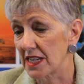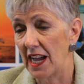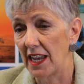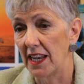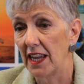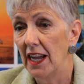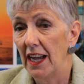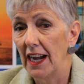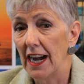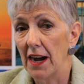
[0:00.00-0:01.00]
And
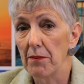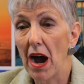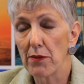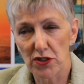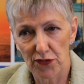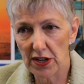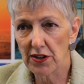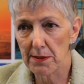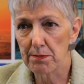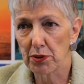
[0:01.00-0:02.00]
I was
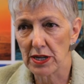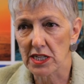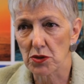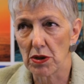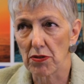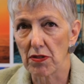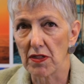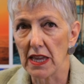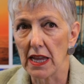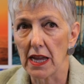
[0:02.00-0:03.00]
very impressed
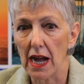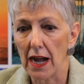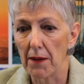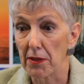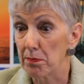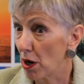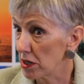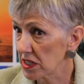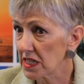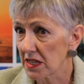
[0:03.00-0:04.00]
with the
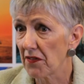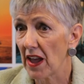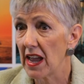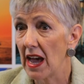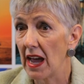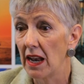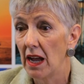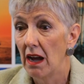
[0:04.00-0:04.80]
process that they had.